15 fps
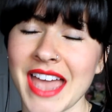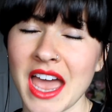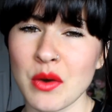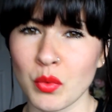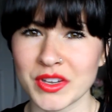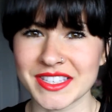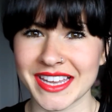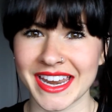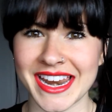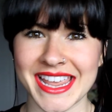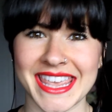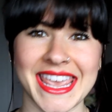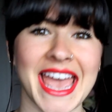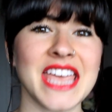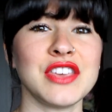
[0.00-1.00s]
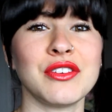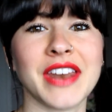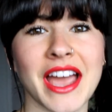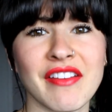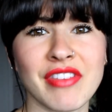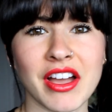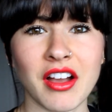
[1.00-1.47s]
that, what's gonna get you
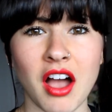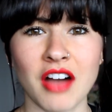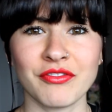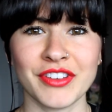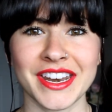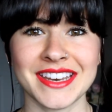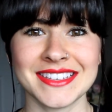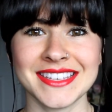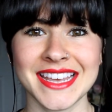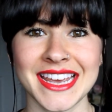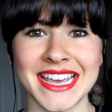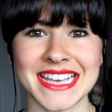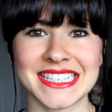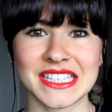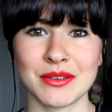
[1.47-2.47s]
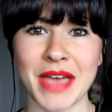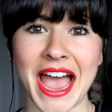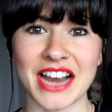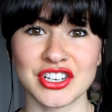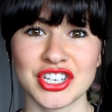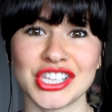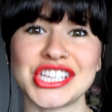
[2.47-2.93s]
to have that confidence is to
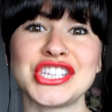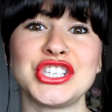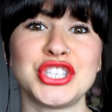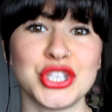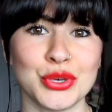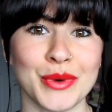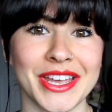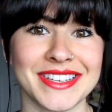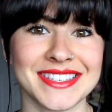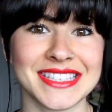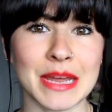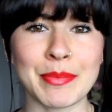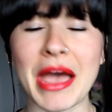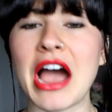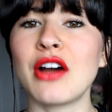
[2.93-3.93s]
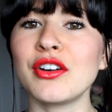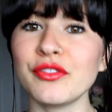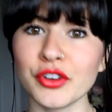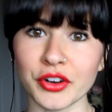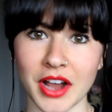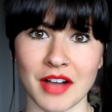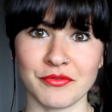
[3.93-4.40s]
actually do it. Step out
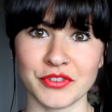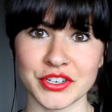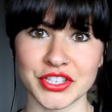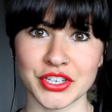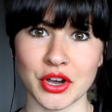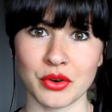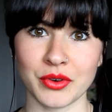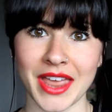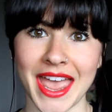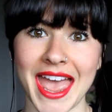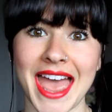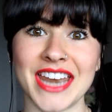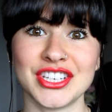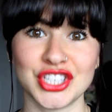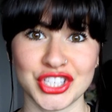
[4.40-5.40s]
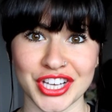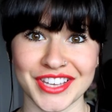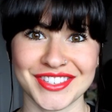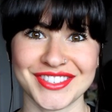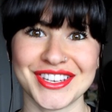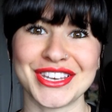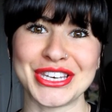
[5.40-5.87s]
of your comfort zone and
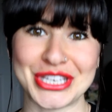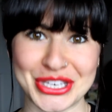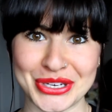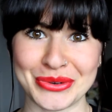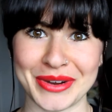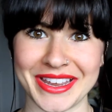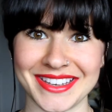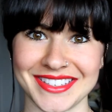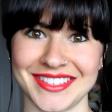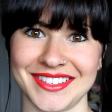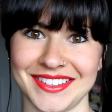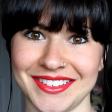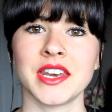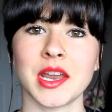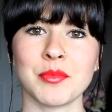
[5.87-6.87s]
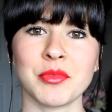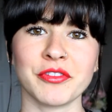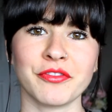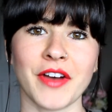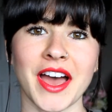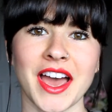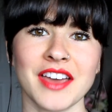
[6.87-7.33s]
just do it. Number
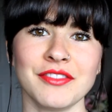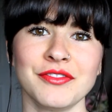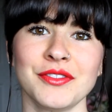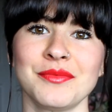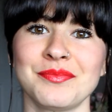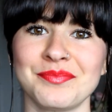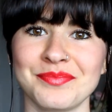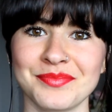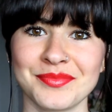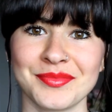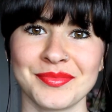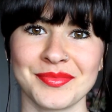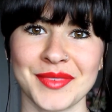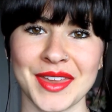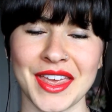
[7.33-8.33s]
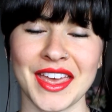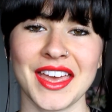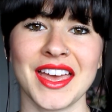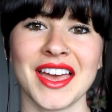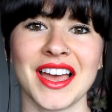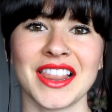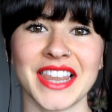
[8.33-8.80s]
five,
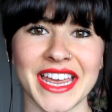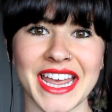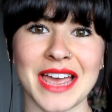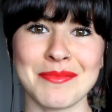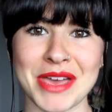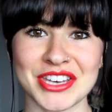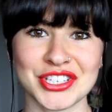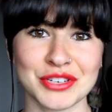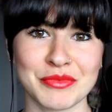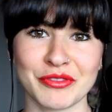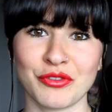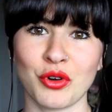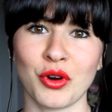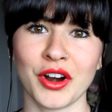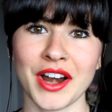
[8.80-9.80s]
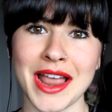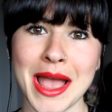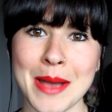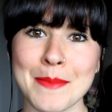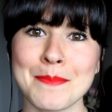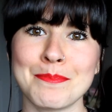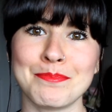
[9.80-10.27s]
like I mentioned before,
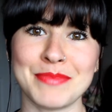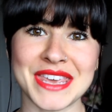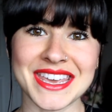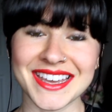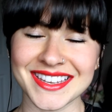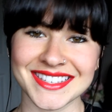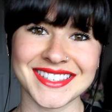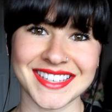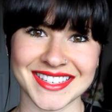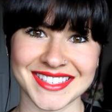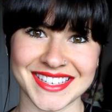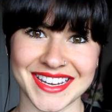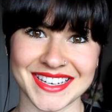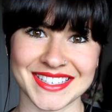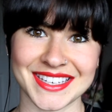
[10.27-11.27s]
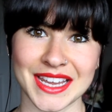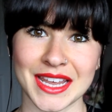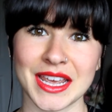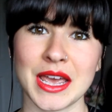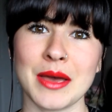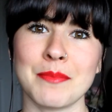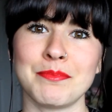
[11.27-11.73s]
be consistent,
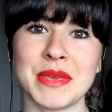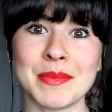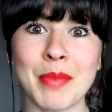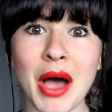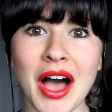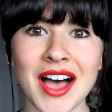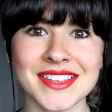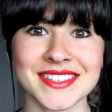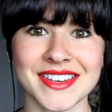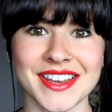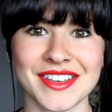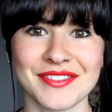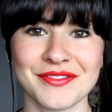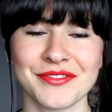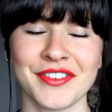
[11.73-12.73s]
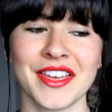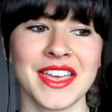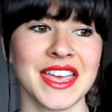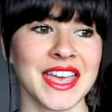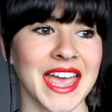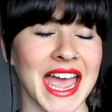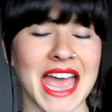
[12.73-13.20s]
be positive,
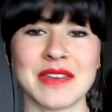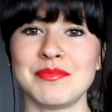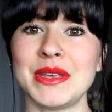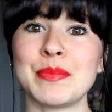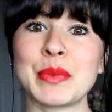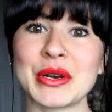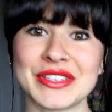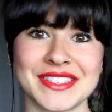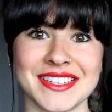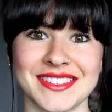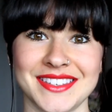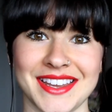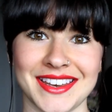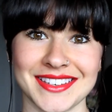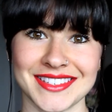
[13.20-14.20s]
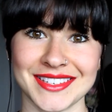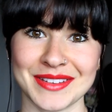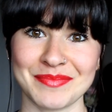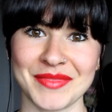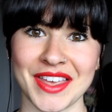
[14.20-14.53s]
and be persistent.